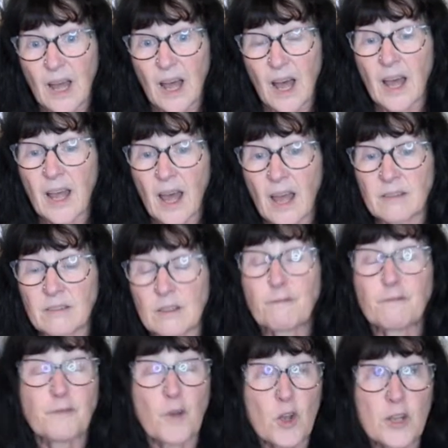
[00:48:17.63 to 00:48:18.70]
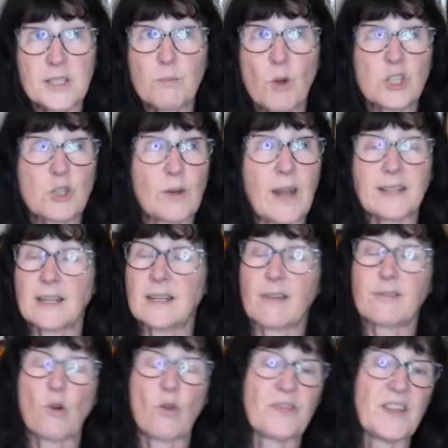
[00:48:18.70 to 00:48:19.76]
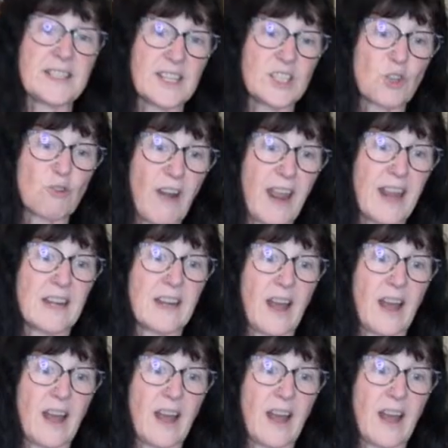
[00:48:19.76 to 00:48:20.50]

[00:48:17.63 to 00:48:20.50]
The first module I did, I thought, this is great.